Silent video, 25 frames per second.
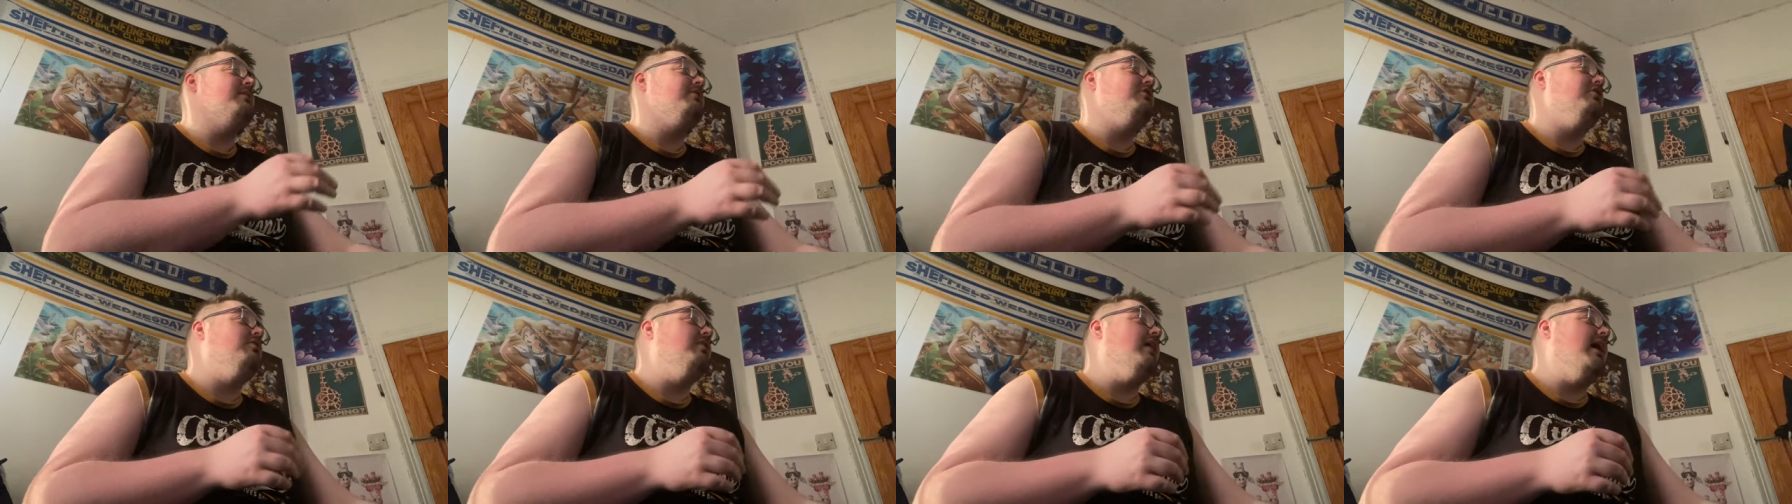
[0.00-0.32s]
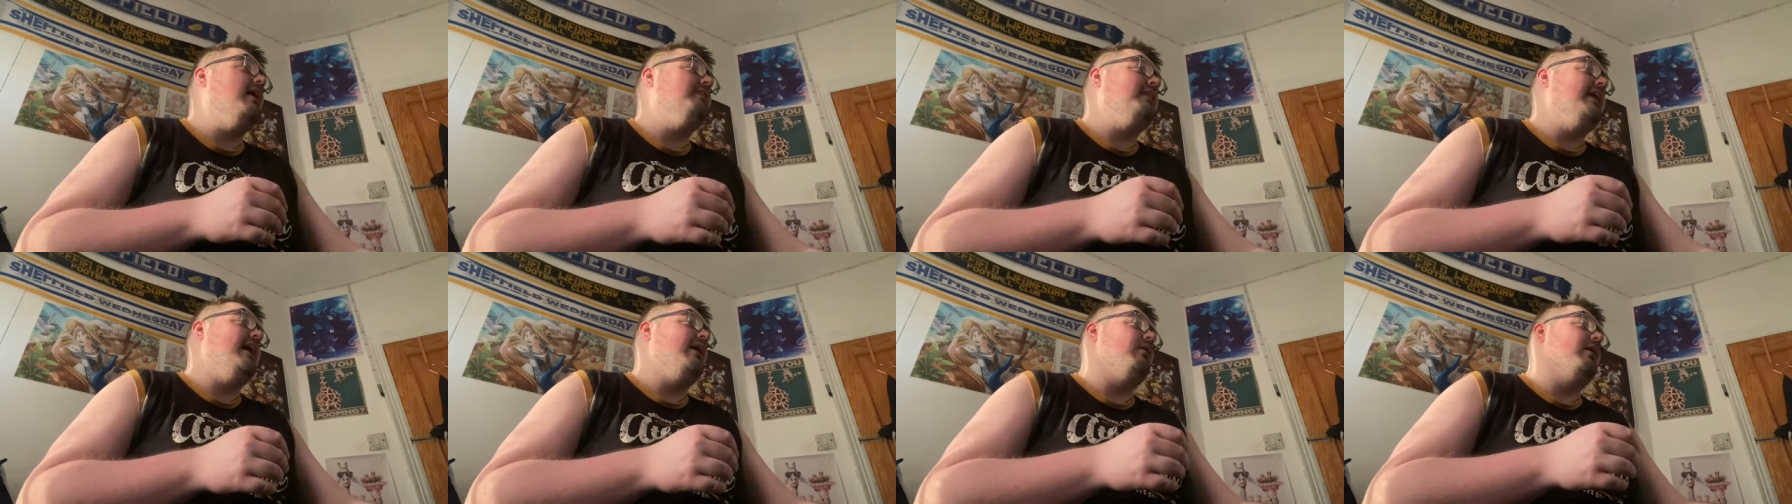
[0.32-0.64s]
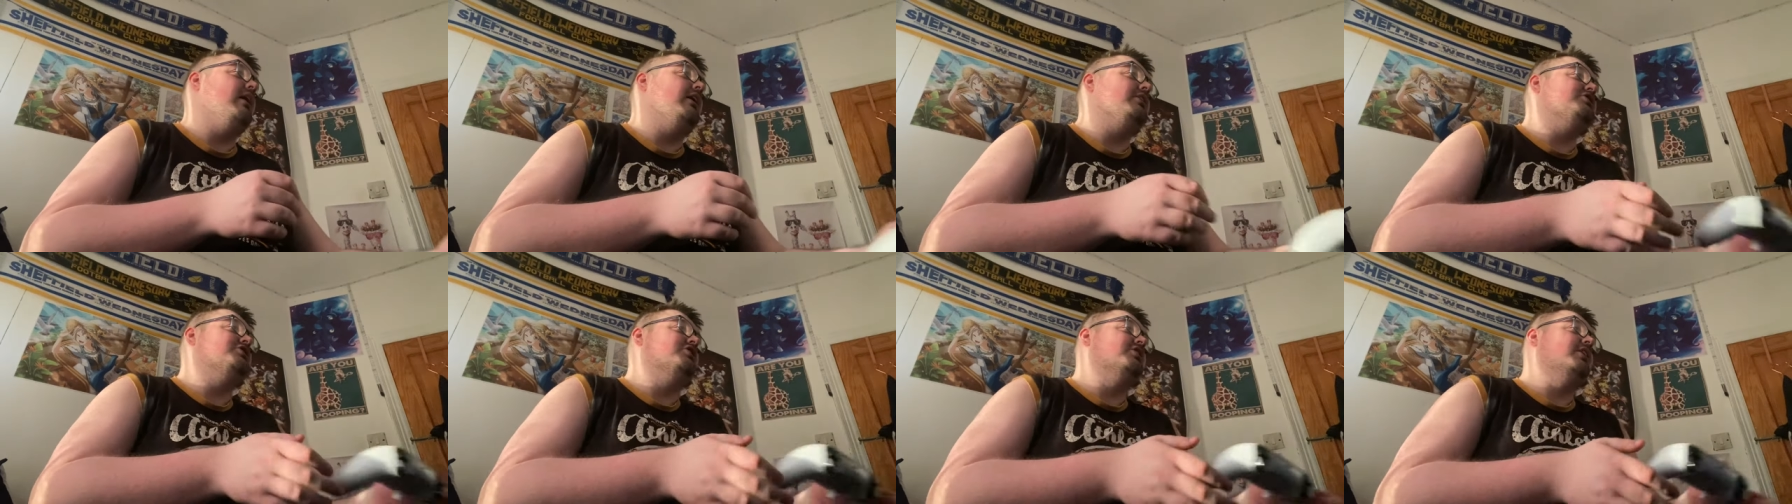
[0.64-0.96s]
do that now,
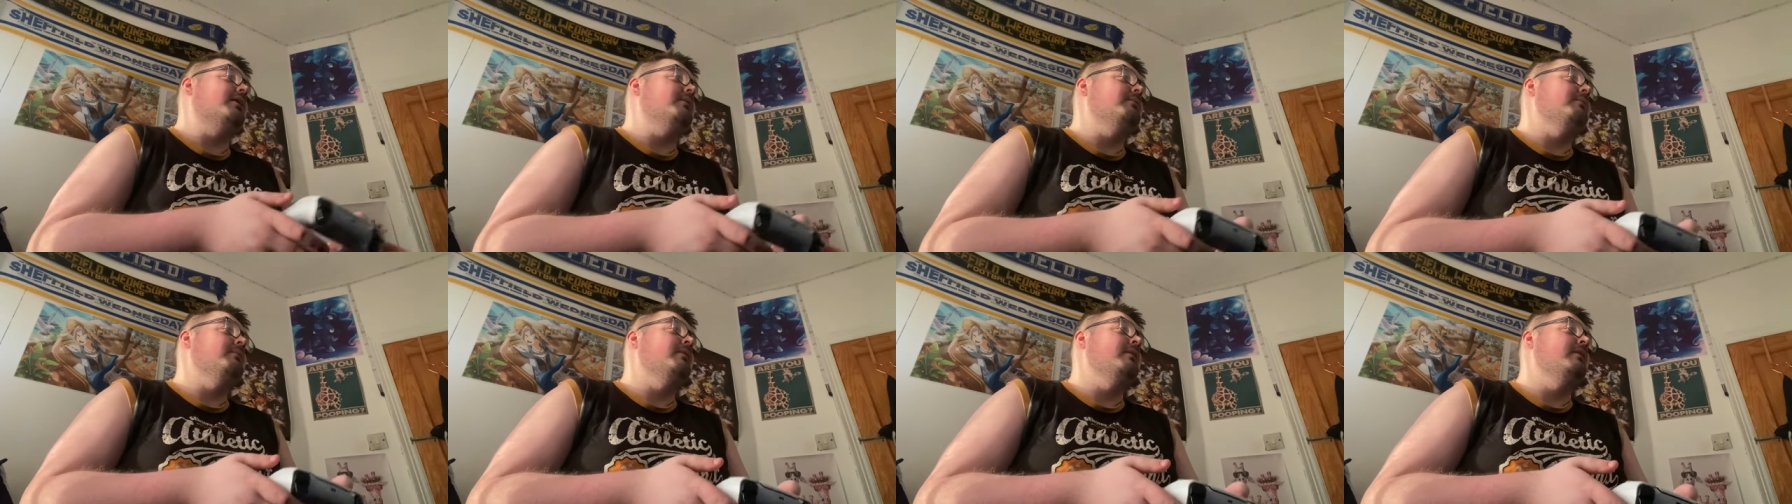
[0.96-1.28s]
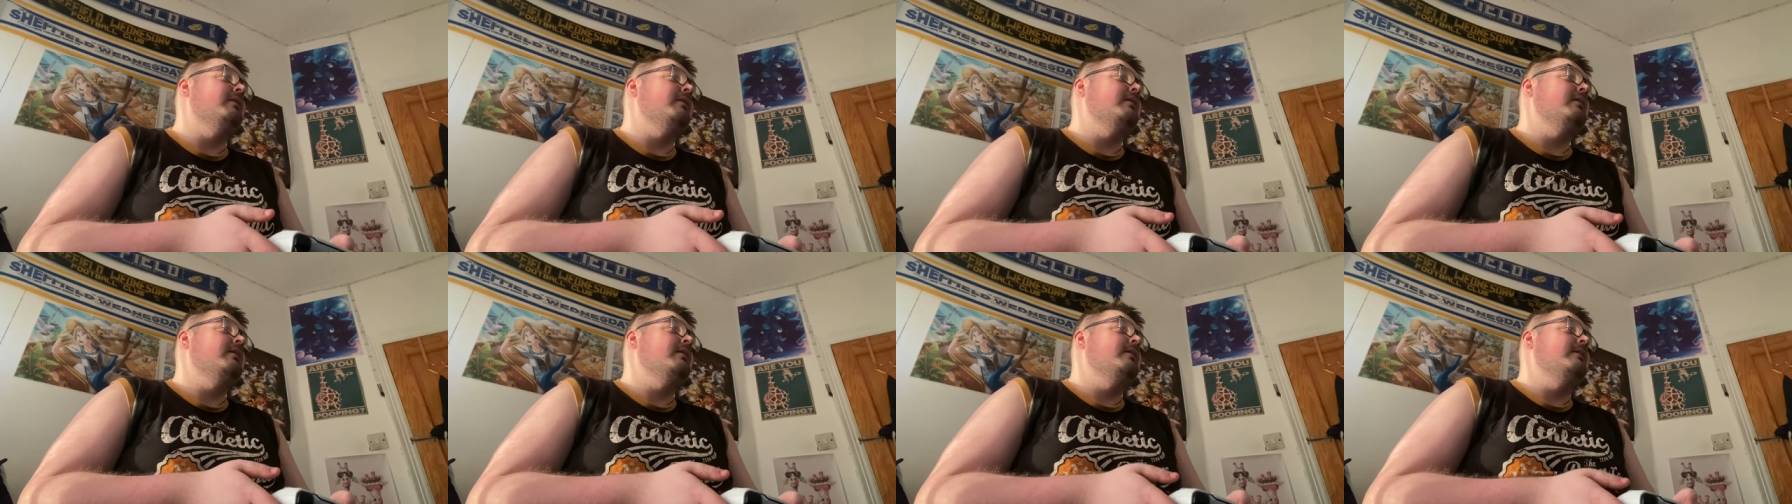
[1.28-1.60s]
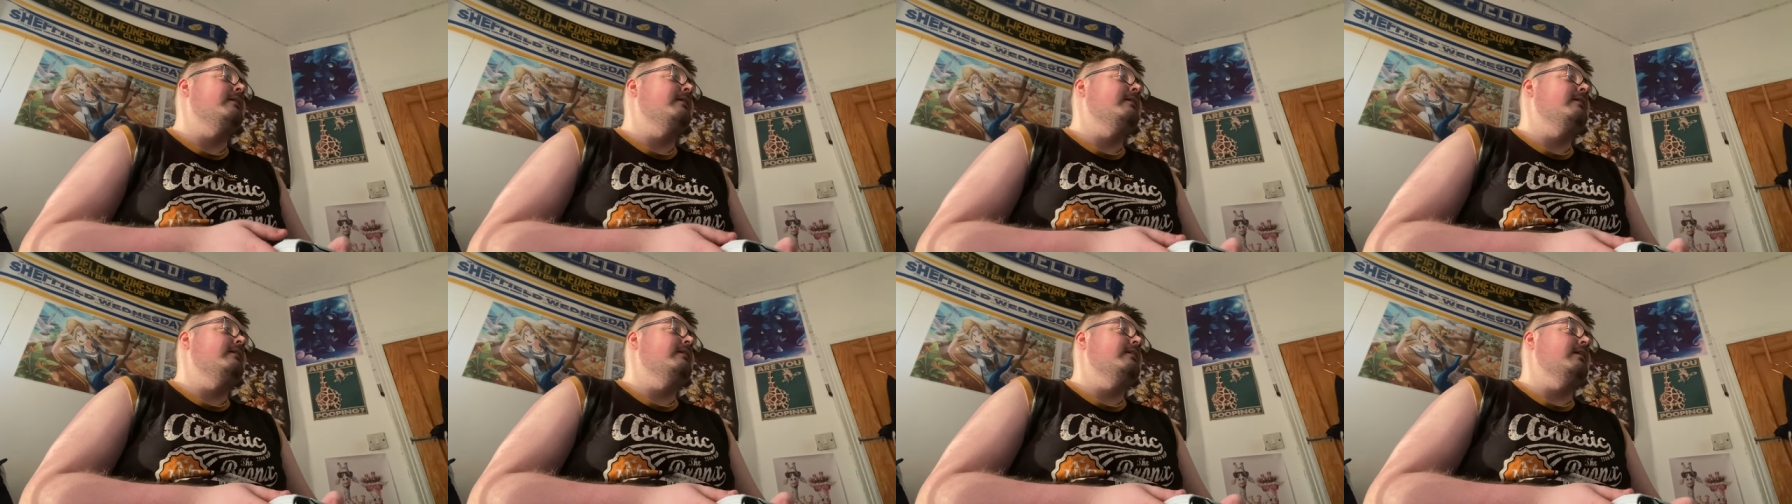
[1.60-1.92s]
actually.
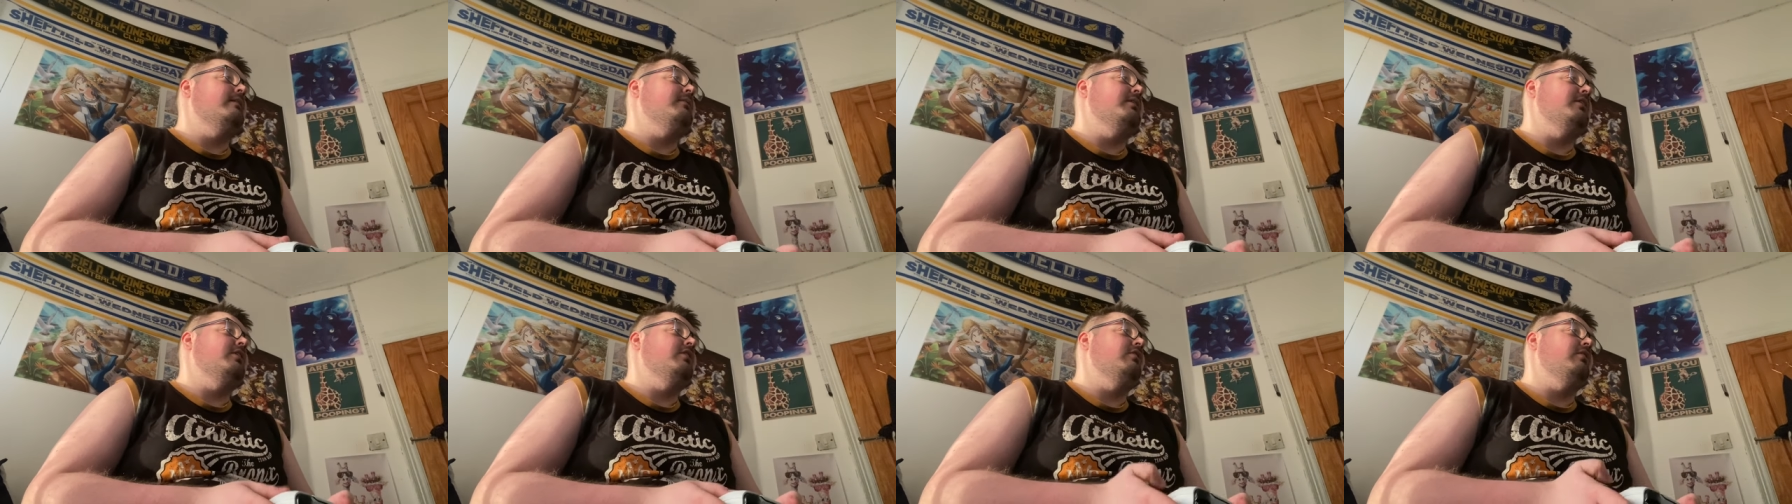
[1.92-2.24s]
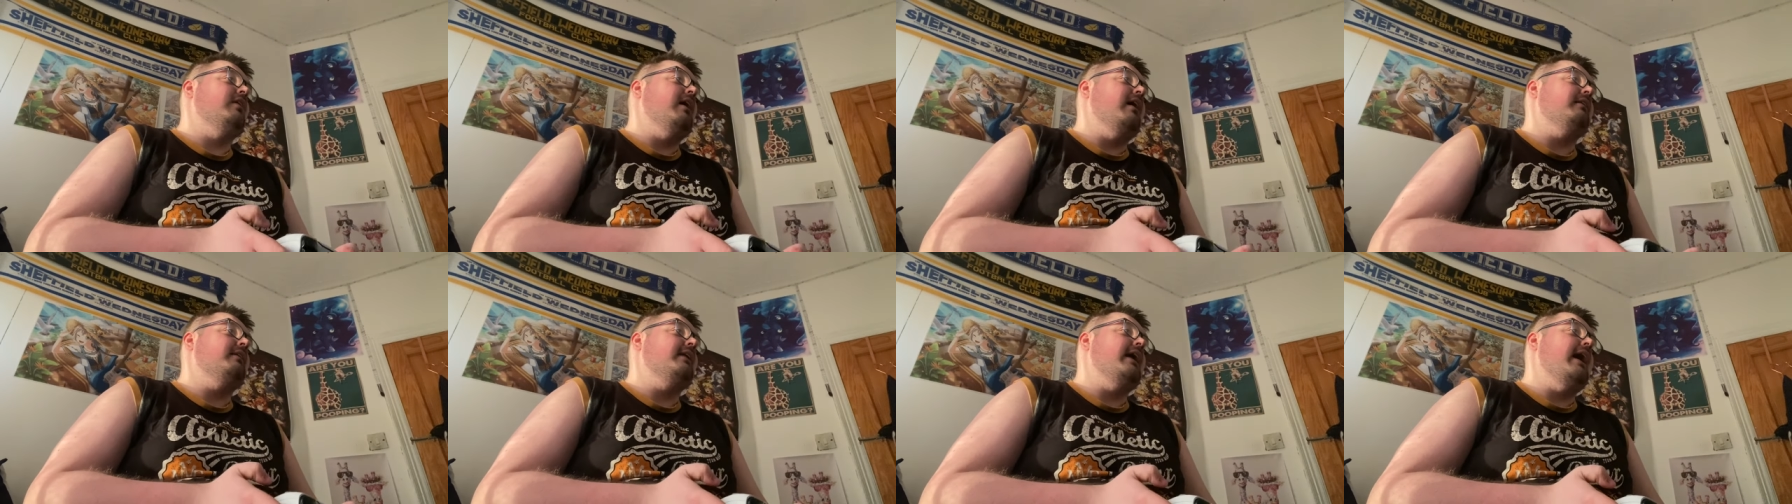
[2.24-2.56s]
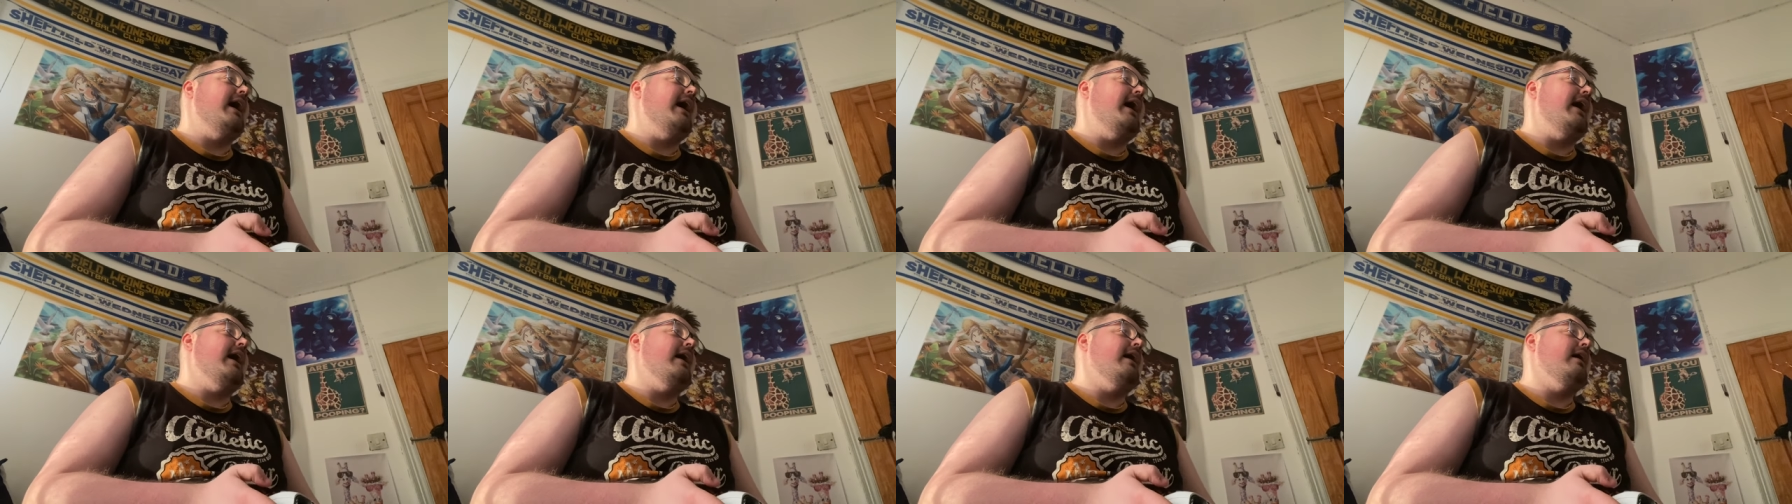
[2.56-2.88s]
Let me do that
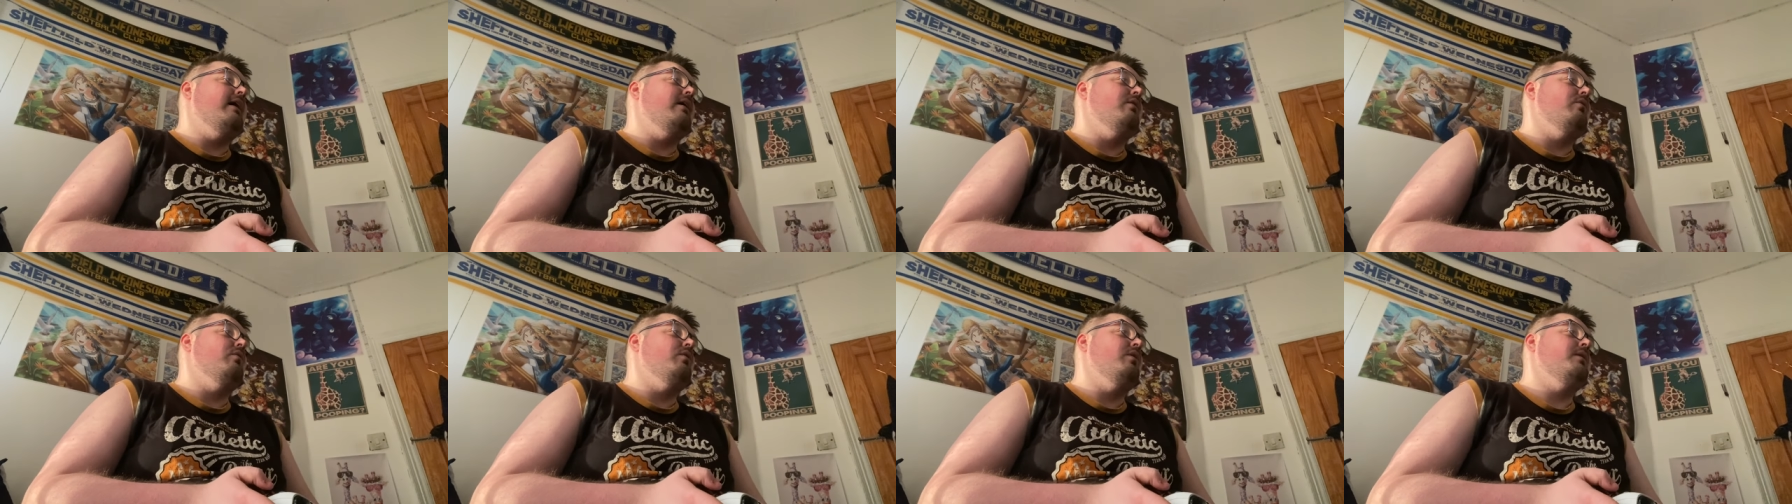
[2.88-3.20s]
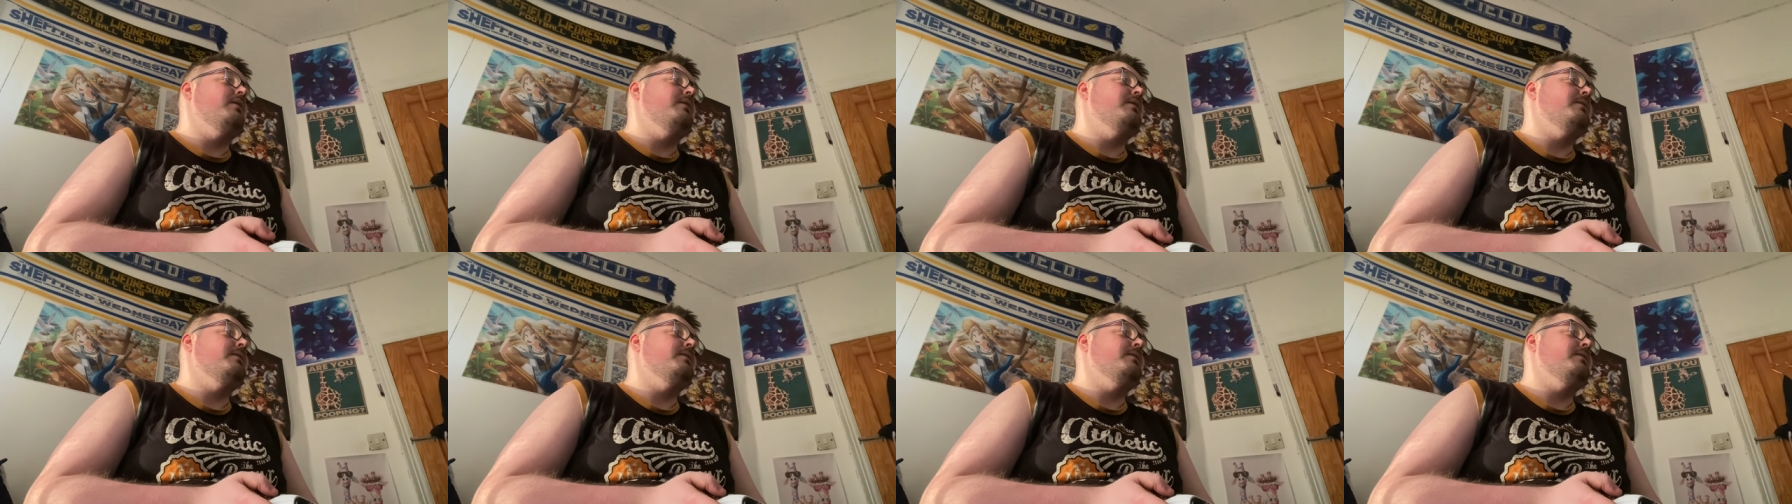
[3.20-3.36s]
now.